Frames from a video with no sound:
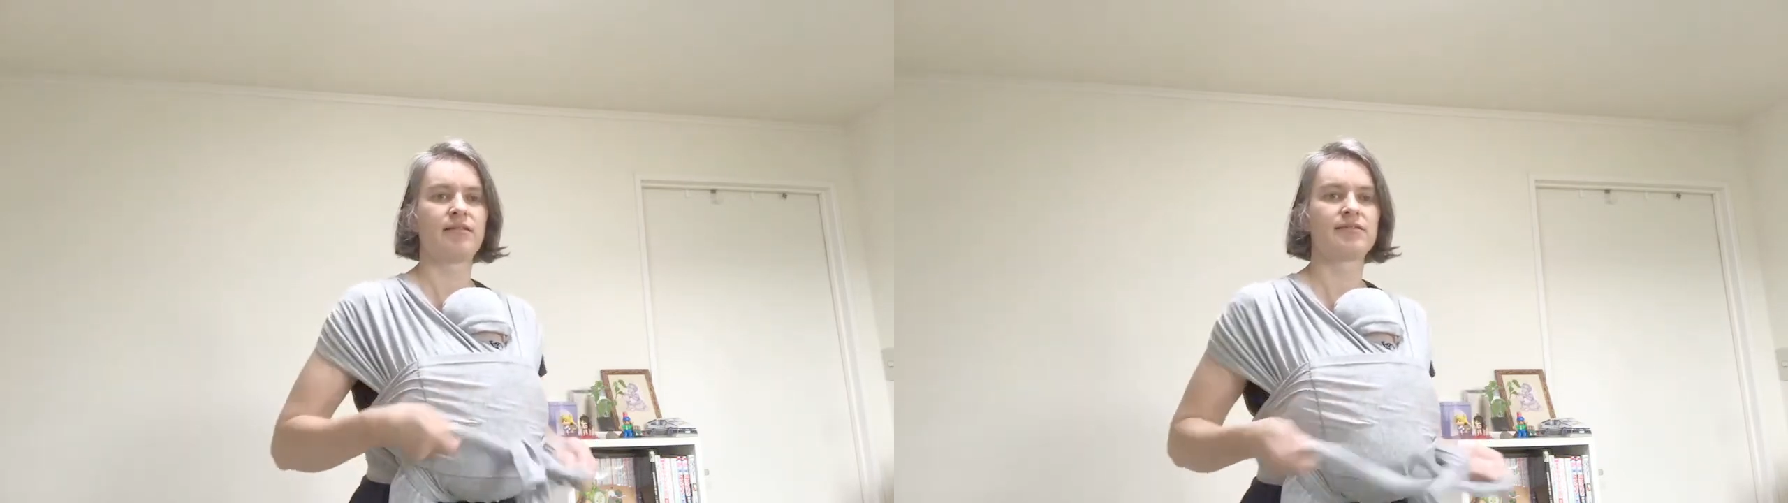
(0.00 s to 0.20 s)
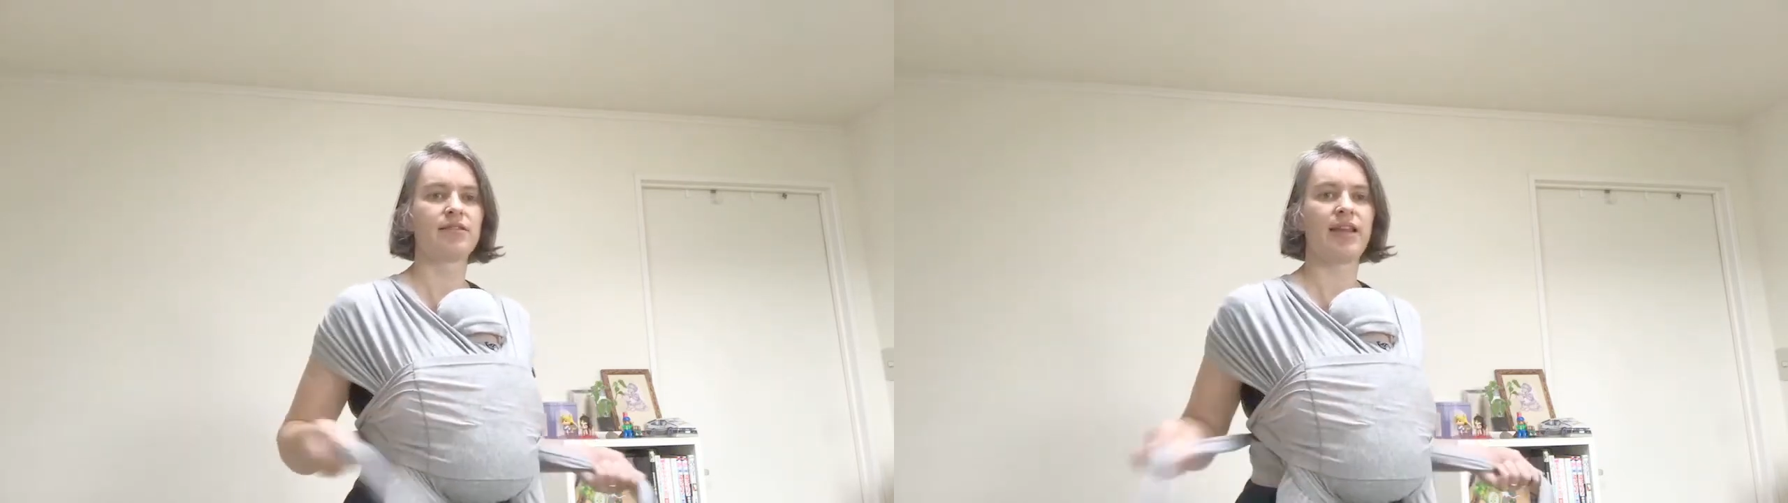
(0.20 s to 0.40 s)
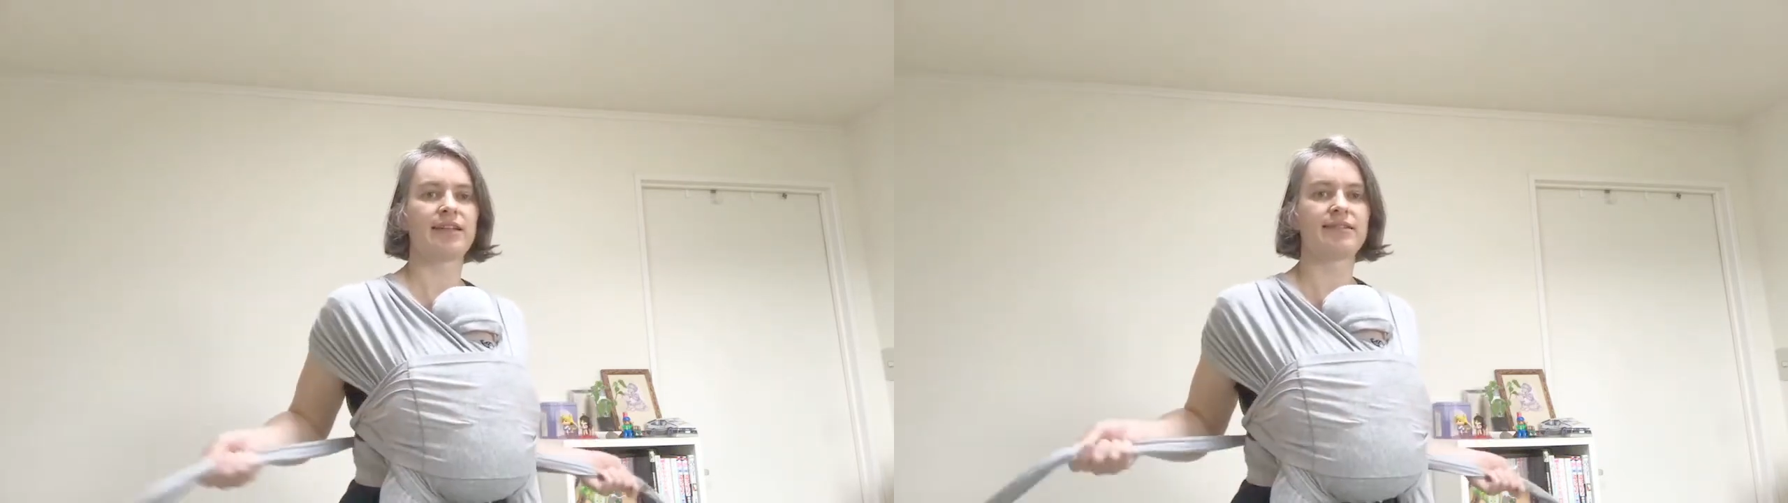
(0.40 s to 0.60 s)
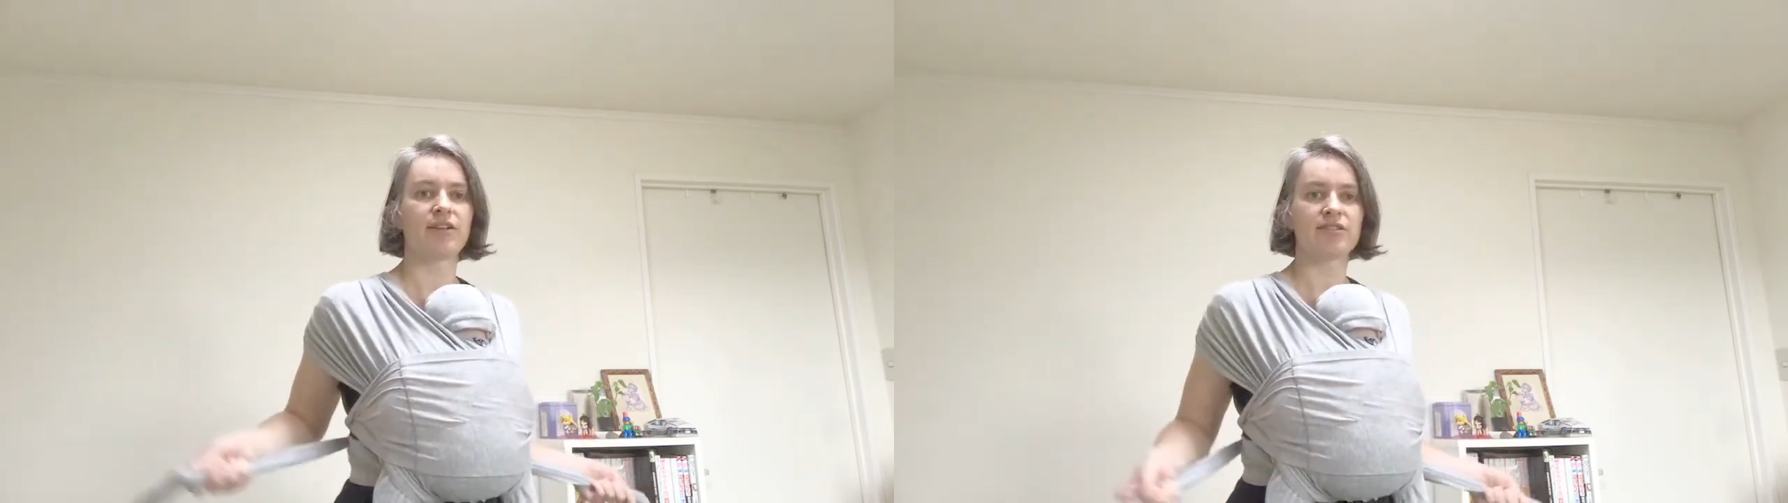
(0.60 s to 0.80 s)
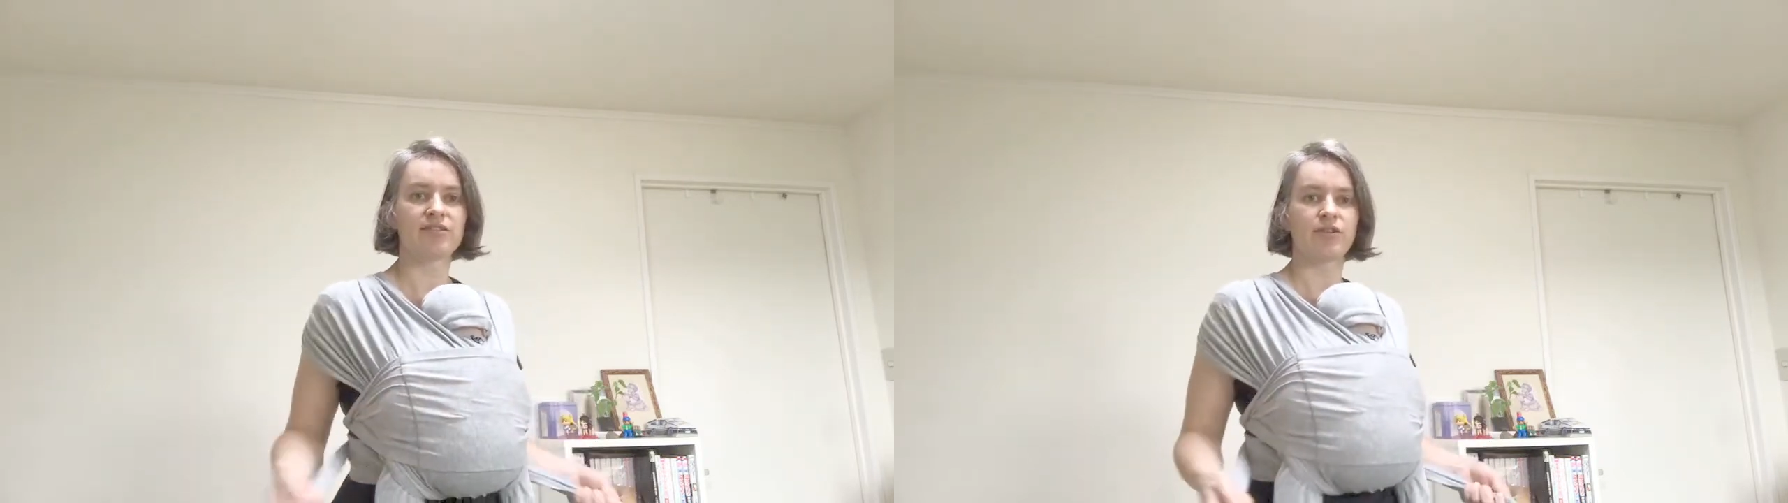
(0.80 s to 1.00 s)
So that's
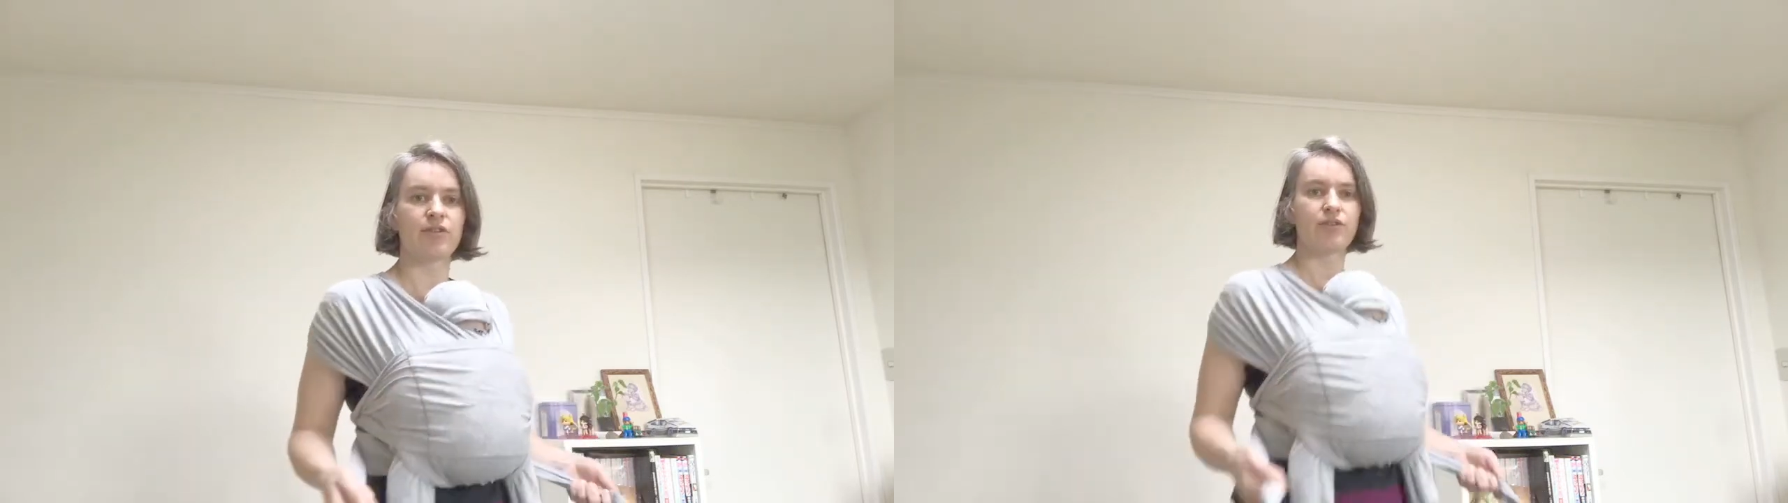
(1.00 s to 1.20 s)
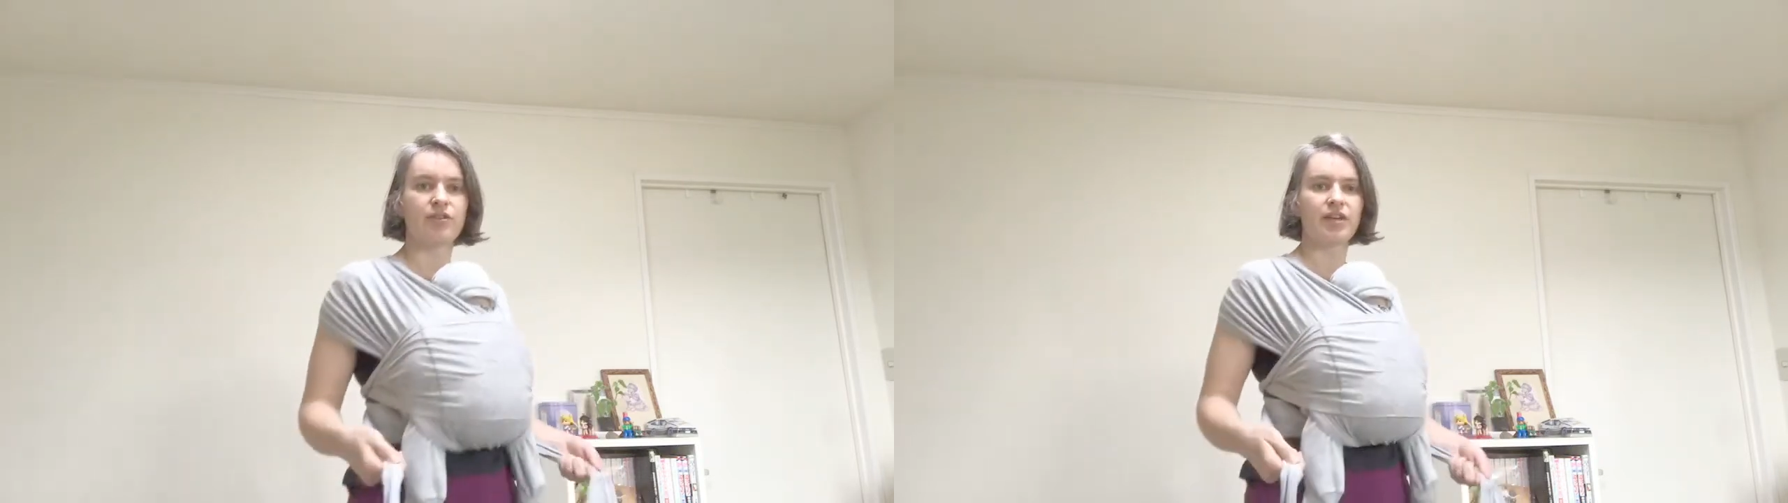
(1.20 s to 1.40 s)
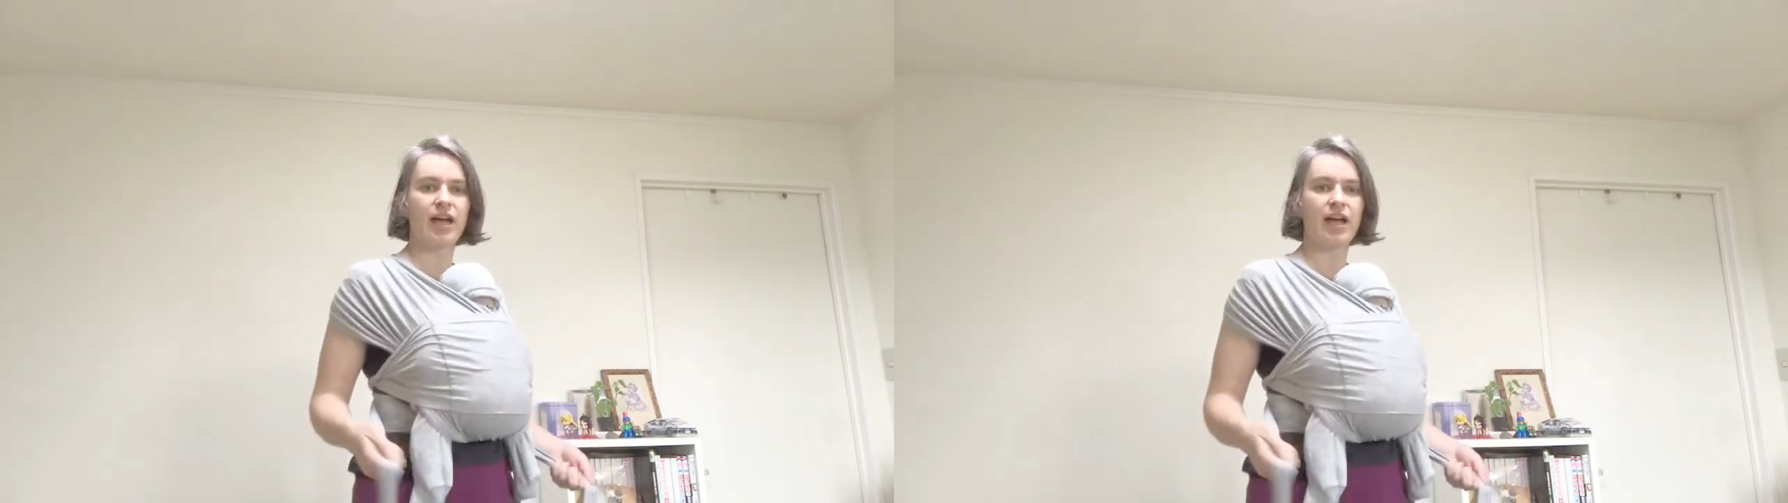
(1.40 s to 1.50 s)
not so good.